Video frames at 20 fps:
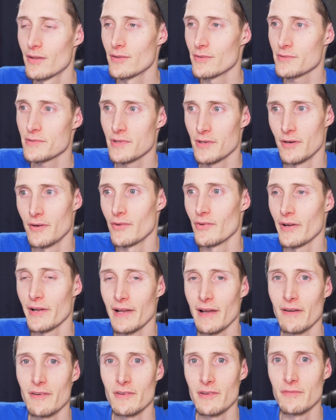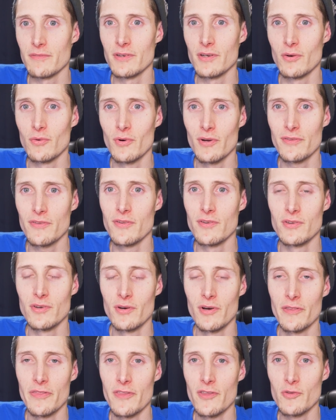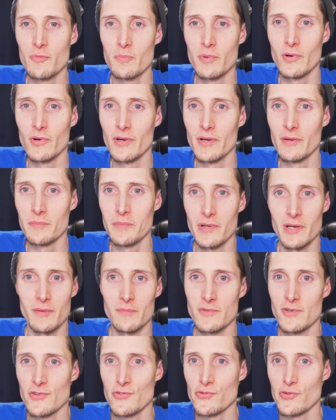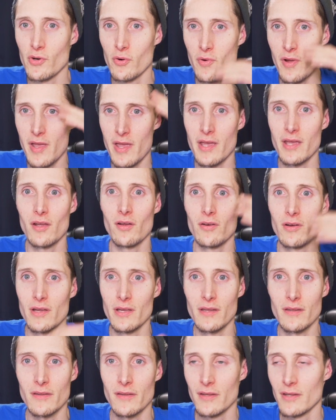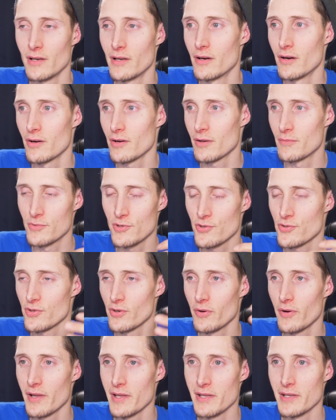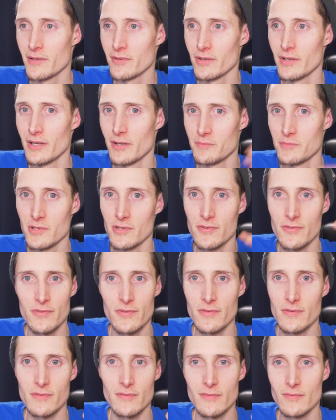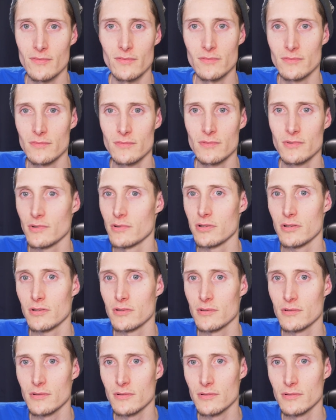So, like, I don't even know what to do at this point, but I'm just so angry, you know? I'm just so angry. Oh.